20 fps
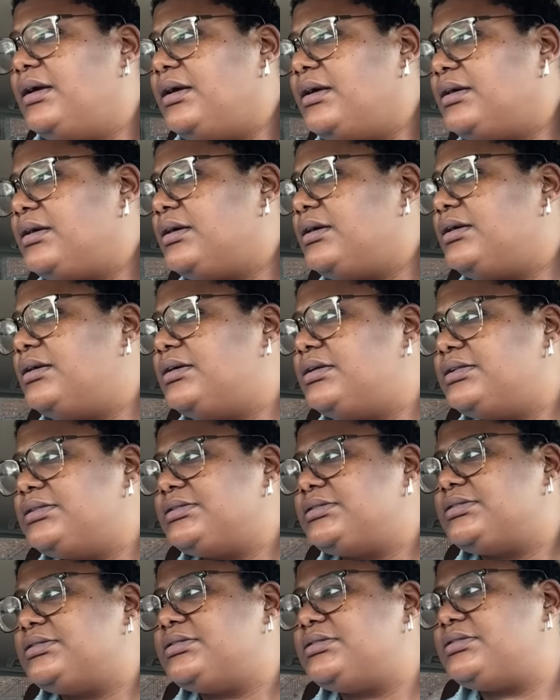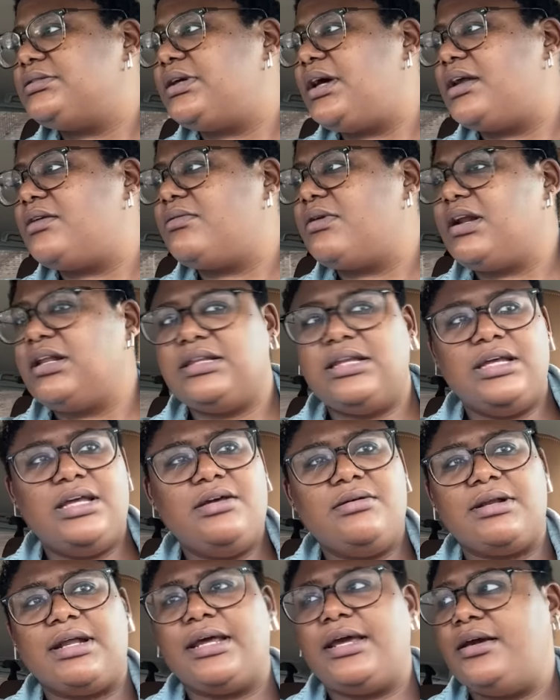Cause I don't have to eat
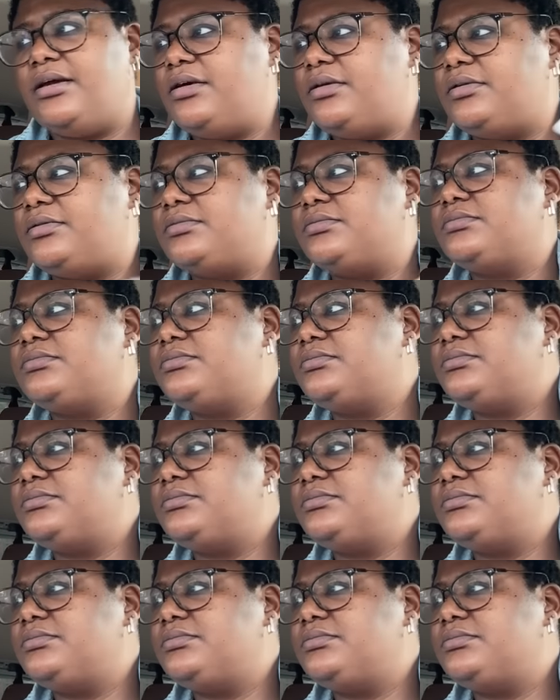when I get home.